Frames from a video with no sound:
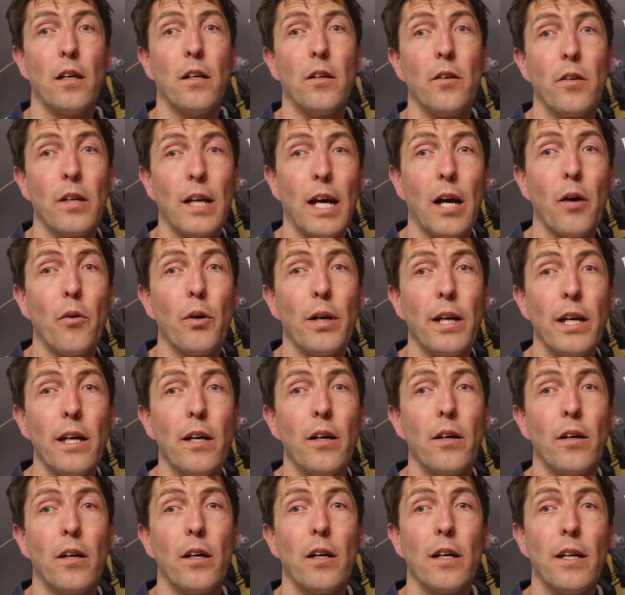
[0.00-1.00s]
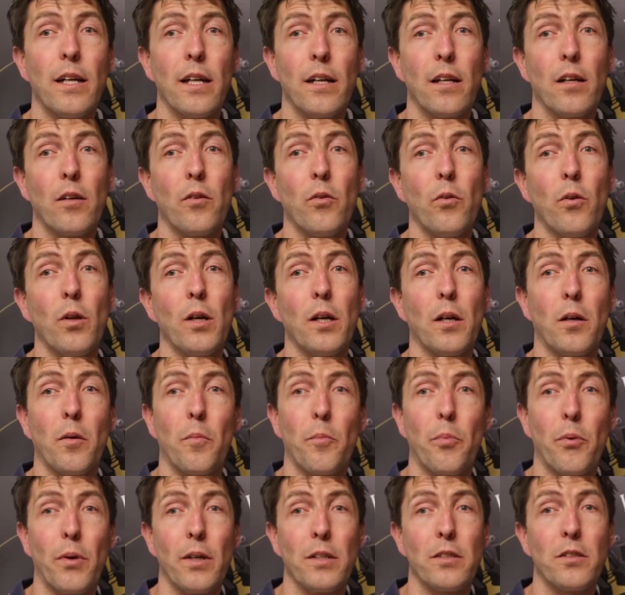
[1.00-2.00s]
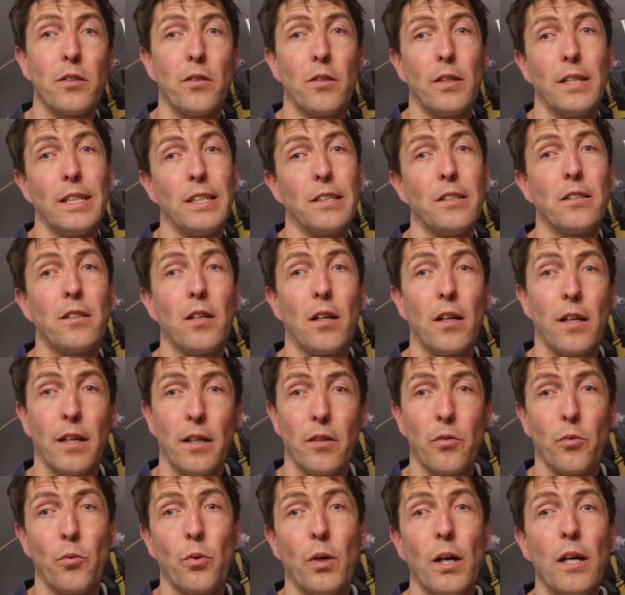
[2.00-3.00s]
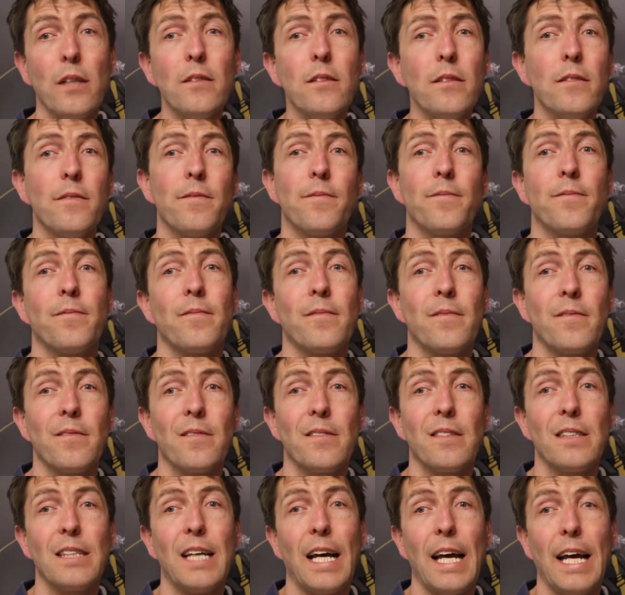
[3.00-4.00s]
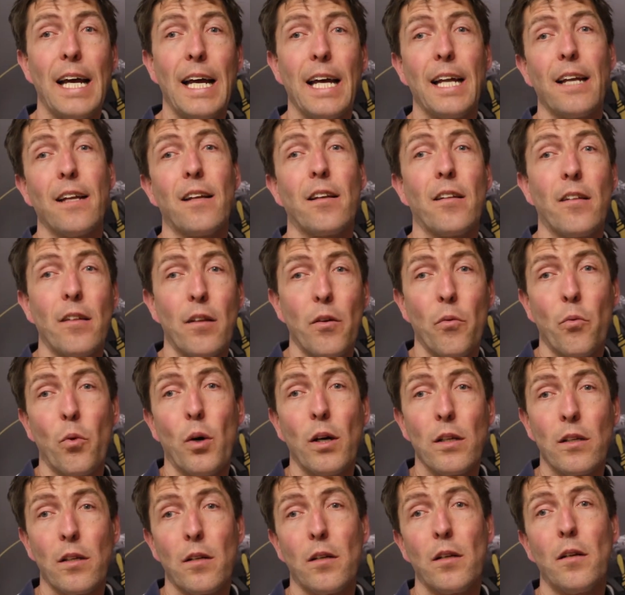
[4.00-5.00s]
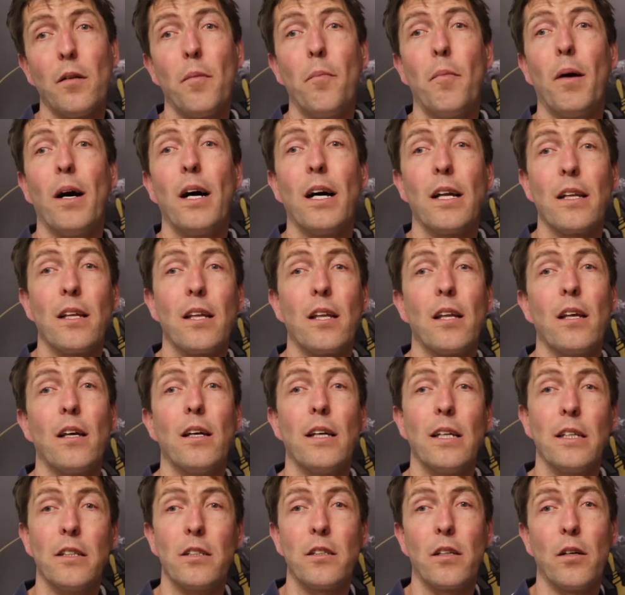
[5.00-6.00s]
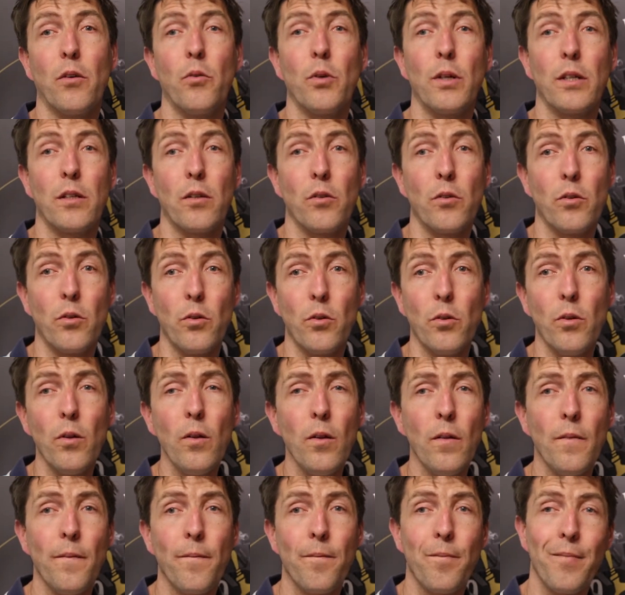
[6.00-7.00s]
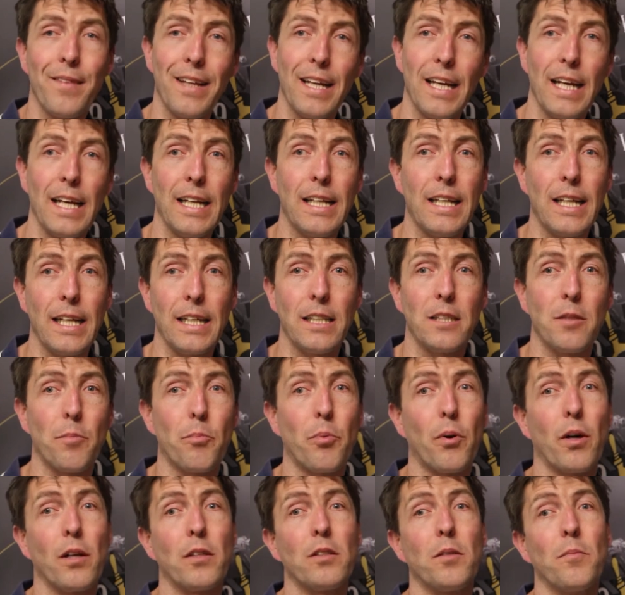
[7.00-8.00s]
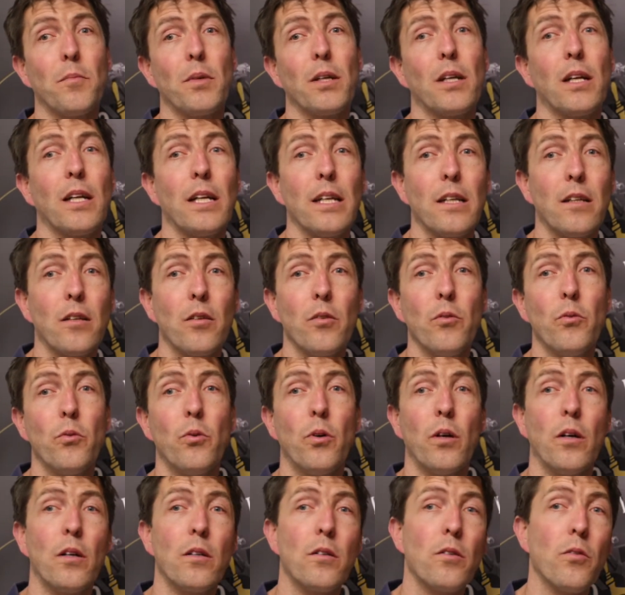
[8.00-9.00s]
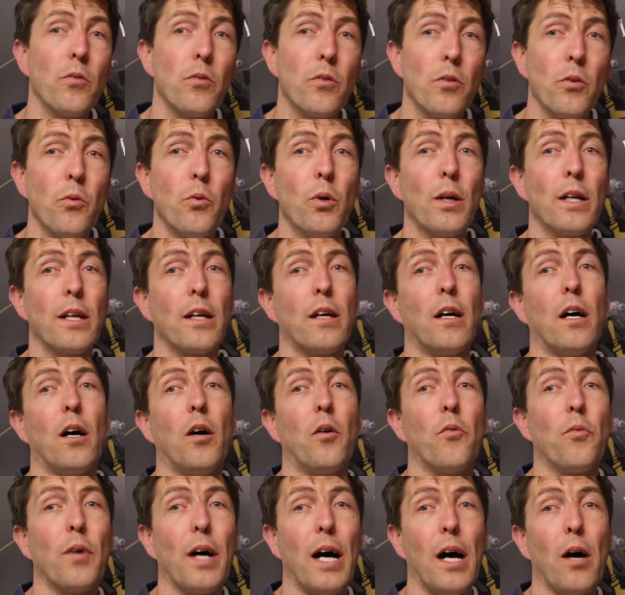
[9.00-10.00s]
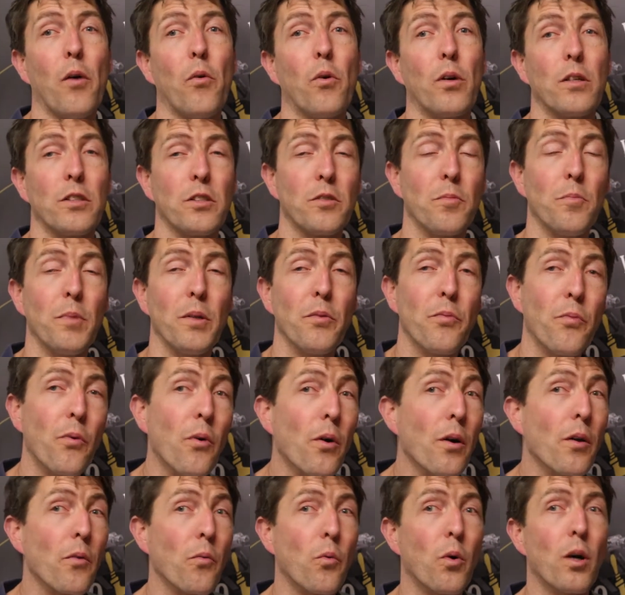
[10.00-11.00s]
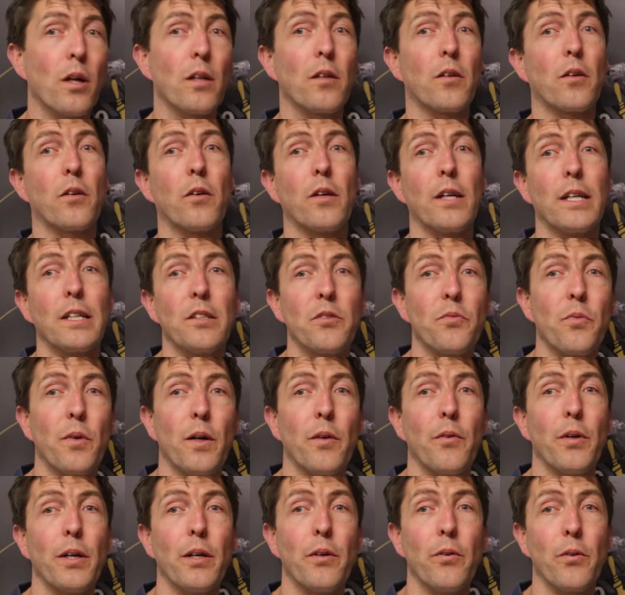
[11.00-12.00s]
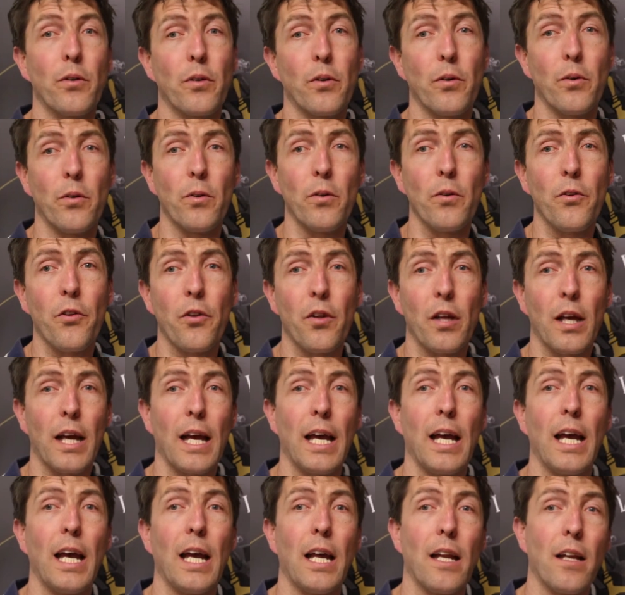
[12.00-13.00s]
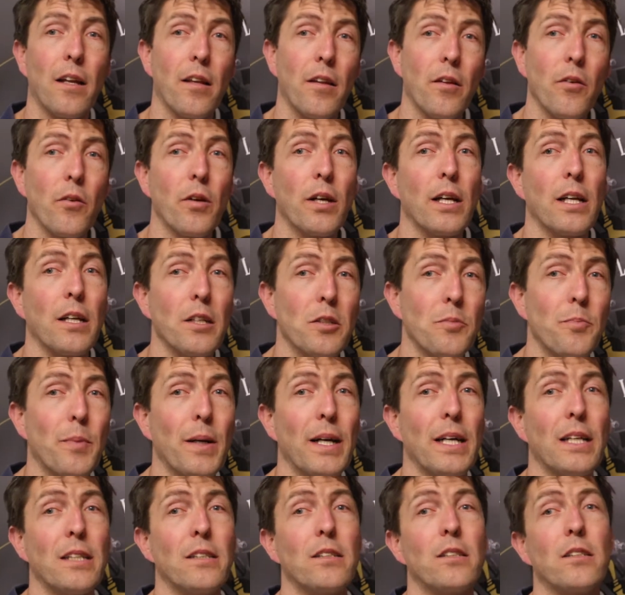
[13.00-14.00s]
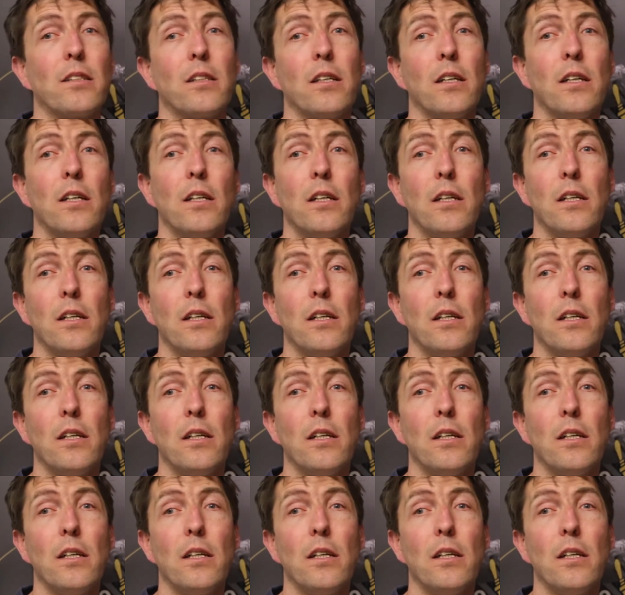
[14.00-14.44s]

You now hear that the cooling compressor is starting to run and the water bath is going to cool. It takes approximately 2 to 2.5 hours before the water is very good cold and you can dispense